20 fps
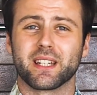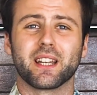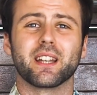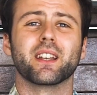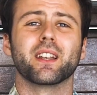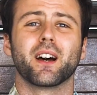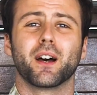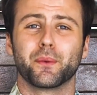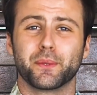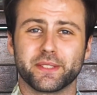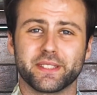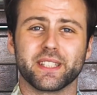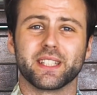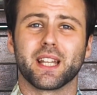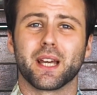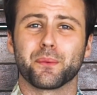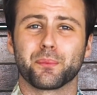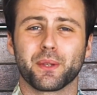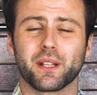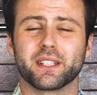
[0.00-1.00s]
and I was in
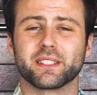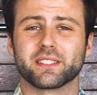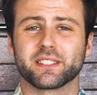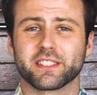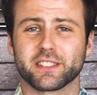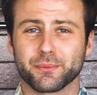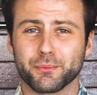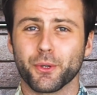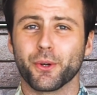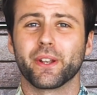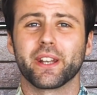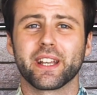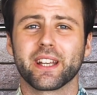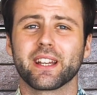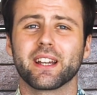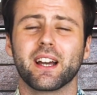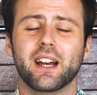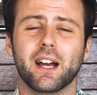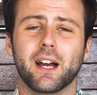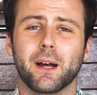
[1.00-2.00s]
that place this
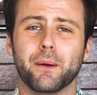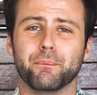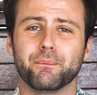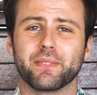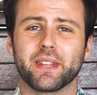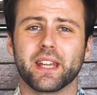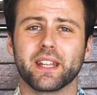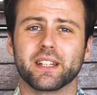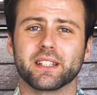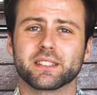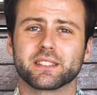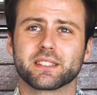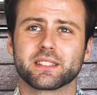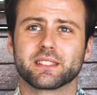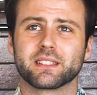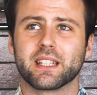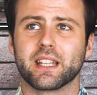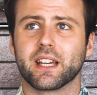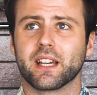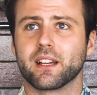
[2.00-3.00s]
morning, and
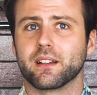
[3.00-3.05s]
it's,